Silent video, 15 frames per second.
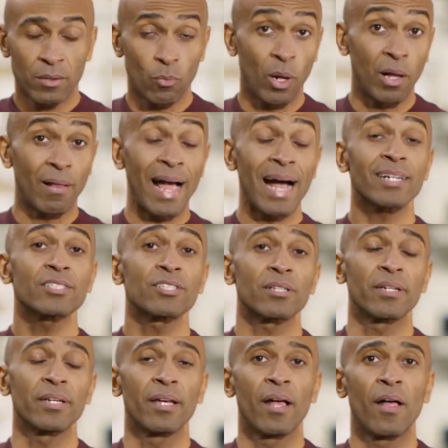Well,
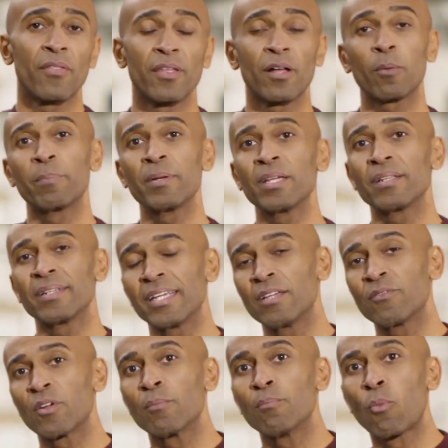actually, there'll be an
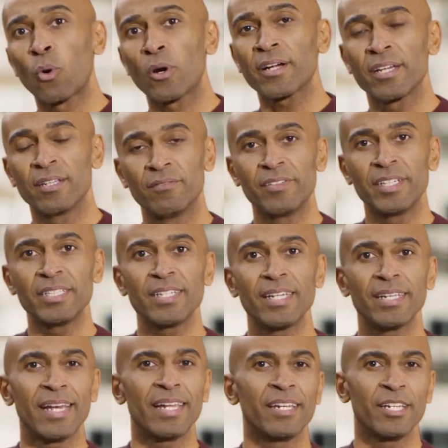even more
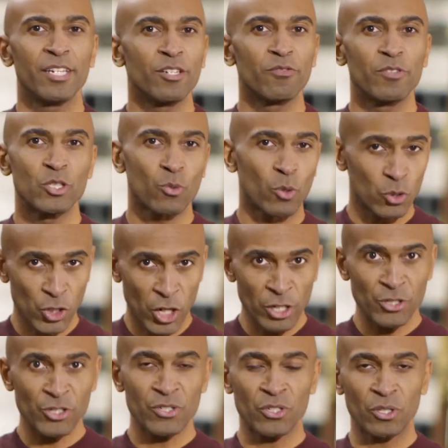convenient and individual
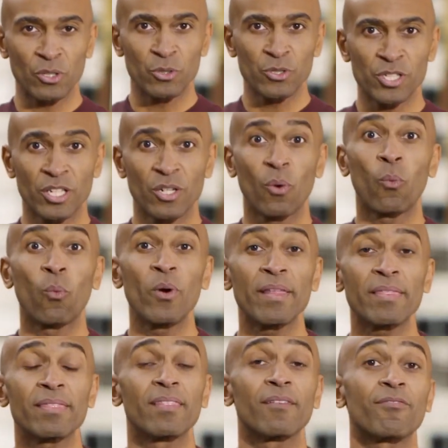charging solution
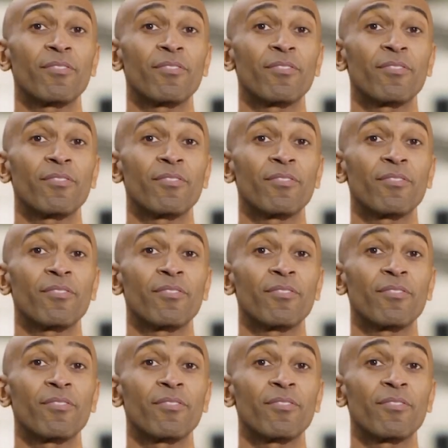with the